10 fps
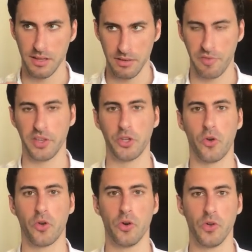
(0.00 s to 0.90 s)
feel
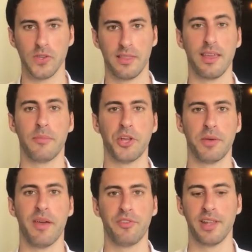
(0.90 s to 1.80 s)
your goals, think about
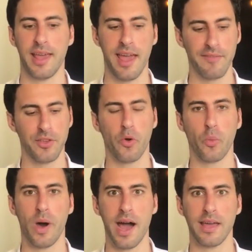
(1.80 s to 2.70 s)
them every day, have your
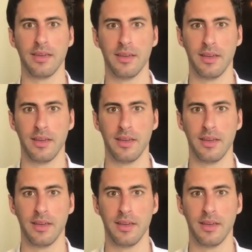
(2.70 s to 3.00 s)
why,